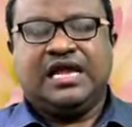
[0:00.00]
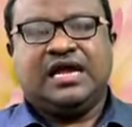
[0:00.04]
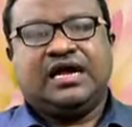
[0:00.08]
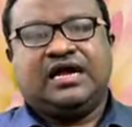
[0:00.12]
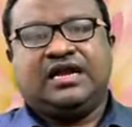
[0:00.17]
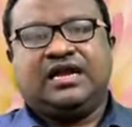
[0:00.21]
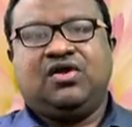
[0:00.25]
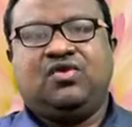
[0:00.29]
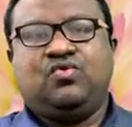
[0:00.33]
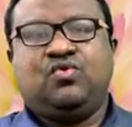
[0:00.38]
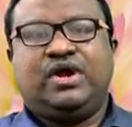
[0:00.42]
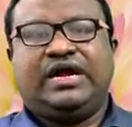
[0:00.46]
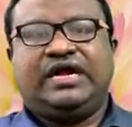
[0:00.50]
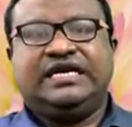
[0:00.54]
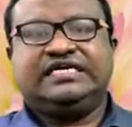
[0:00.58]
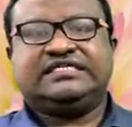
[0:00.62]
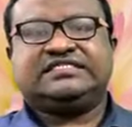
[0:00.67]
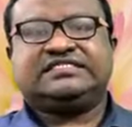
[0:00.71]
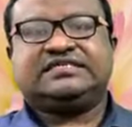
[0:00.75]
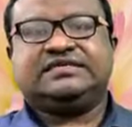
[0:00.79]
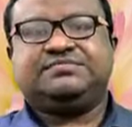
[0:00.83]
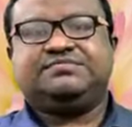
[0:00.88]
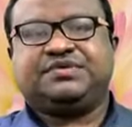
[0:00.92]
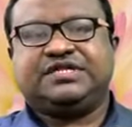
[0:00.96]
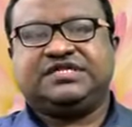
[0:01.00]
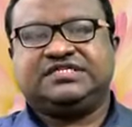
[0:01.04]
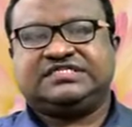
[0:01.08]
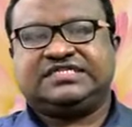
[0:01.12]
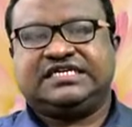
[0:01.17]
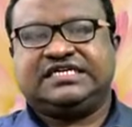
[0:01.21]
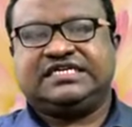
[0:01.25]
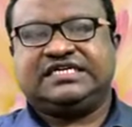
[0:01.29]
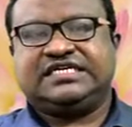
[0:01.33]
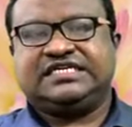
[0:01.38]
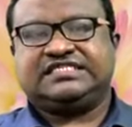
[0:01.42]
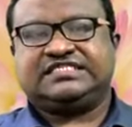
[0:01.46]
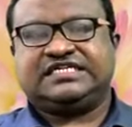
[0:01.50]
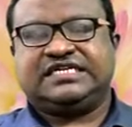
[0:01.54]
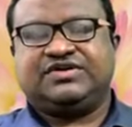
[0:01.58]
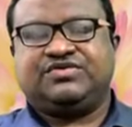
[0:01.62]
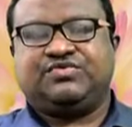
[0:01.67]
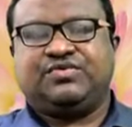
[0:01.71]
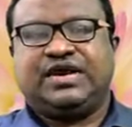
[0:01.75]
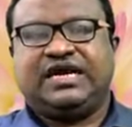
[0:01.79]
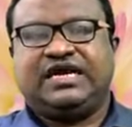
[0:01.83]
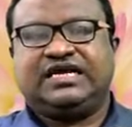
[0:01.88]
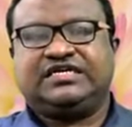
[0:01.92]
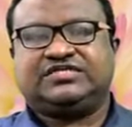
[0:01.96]
Now, what is simple sentence and
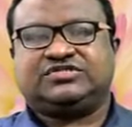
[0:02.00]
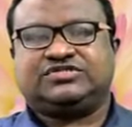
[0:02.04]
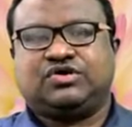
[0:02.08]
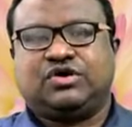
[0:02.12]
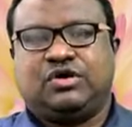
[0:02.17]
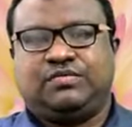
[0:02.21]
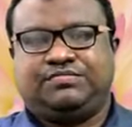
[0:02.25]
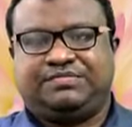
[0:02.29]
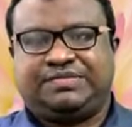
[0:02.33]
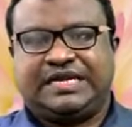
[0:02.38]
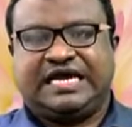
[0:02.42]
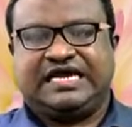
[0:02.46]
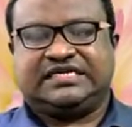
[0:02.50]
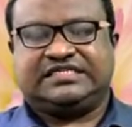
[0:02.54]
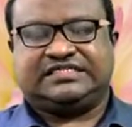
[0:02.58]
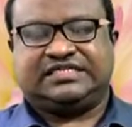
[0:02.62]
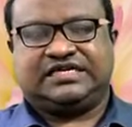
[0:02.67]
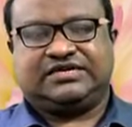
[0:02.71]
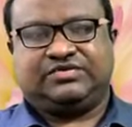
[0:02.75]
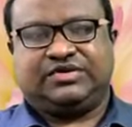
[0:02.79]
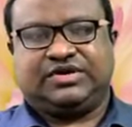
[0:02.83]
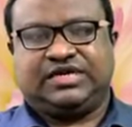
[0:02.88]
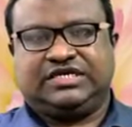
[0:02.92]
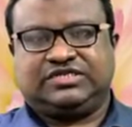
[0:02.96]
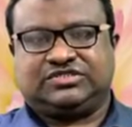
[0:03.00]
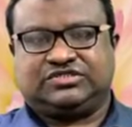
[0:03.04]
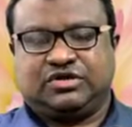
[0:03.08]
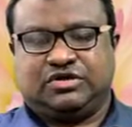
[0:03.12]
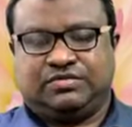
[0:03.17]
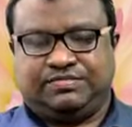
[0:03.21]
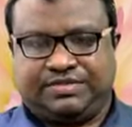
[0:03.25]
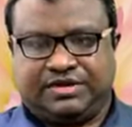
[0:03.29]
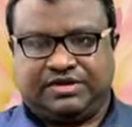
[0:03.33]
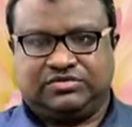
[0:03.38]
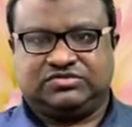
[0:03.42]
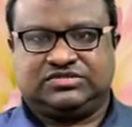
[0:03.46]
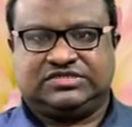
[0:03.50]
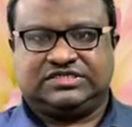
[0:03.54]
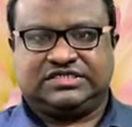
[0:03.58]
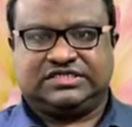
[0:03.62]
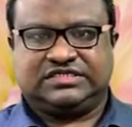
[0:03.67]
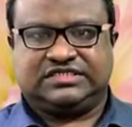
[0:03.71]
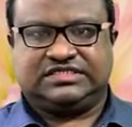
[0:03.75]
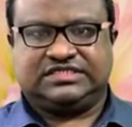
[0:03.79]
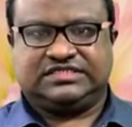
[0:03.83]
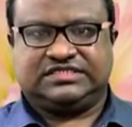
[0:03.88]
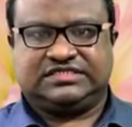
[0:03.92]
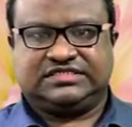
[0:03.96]
what is complex and what is compound
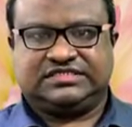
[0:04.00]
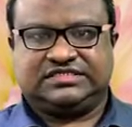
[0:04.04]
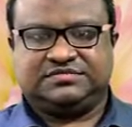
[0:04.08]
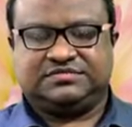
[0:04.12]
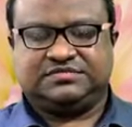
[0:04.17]
sentence?